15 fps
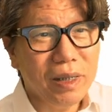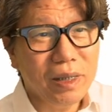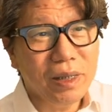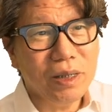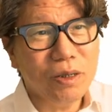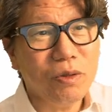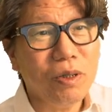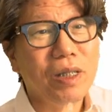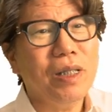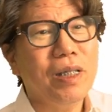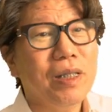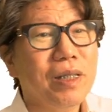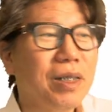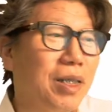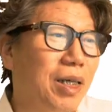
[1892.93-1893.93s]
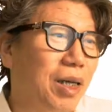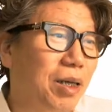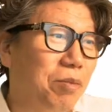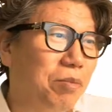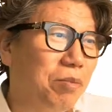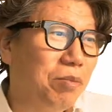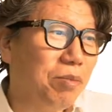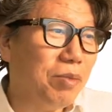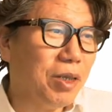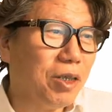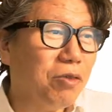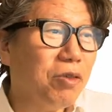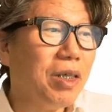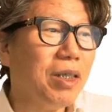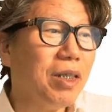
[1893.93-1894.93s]
that it is based on Swedish
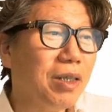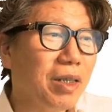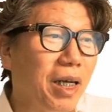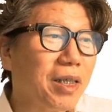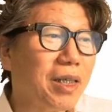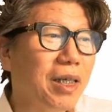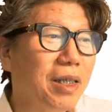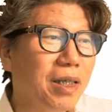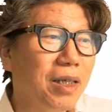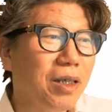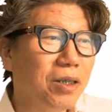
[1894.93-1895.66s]
researchers' findings,